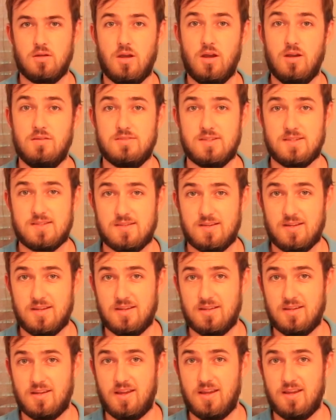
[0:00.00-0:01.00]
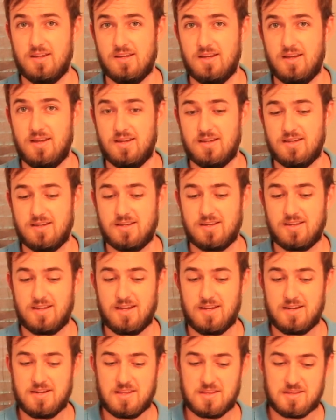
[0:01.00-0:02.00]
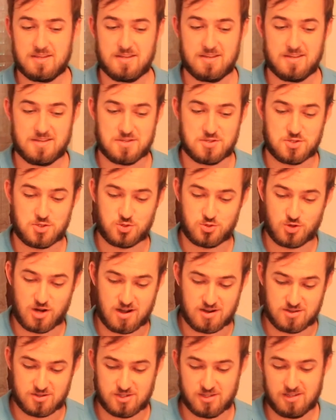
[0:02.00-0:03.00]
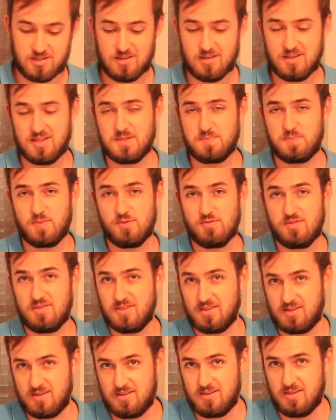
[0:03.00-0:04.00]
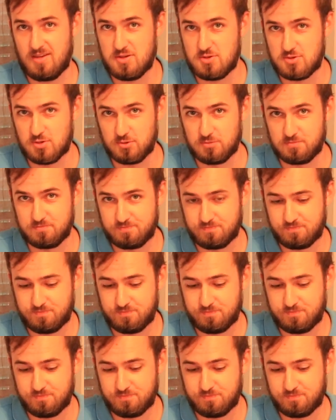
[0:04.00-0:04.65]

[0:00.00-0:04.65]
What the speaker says: Obviously, another strategy is building the cathedral.